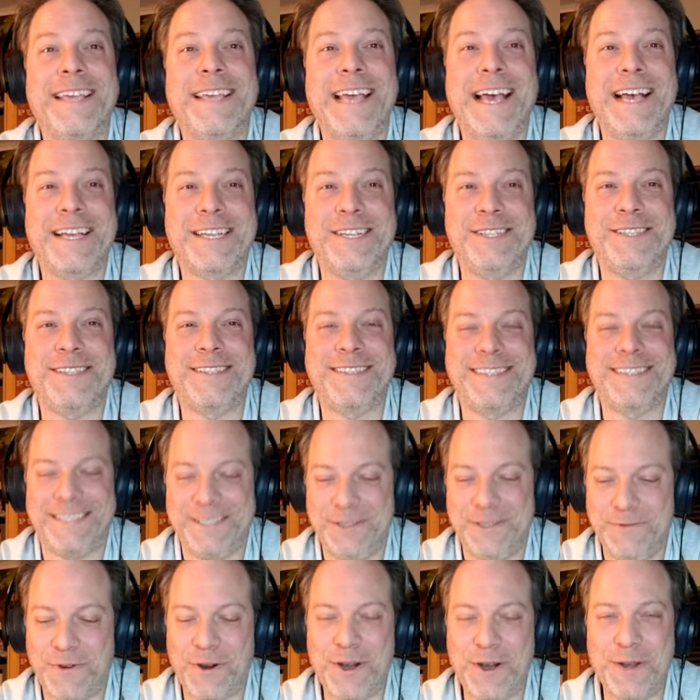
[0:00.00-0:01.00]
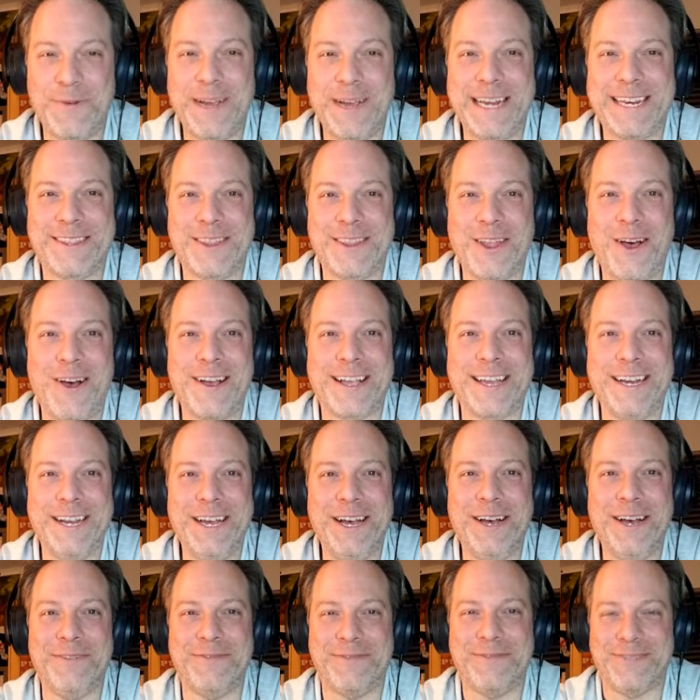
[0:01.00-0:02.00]
yeah, because you've already waited long
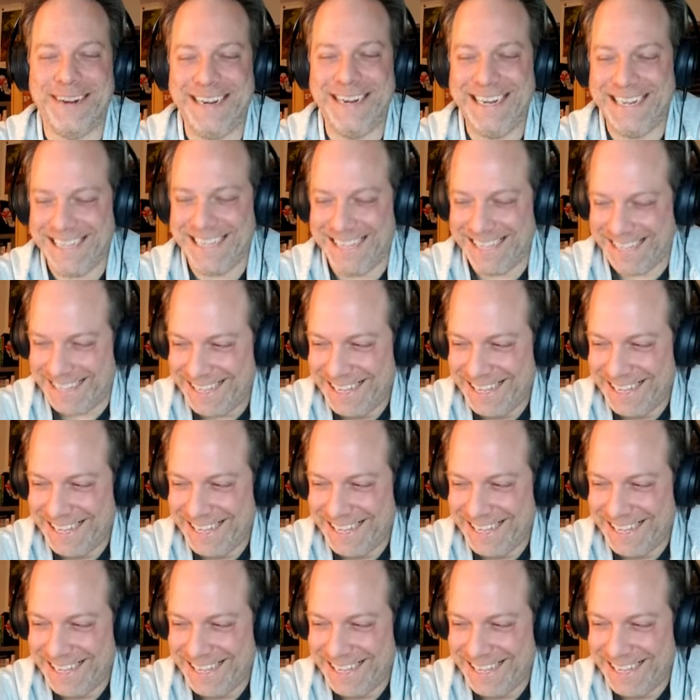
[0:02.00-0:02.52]
enough, right?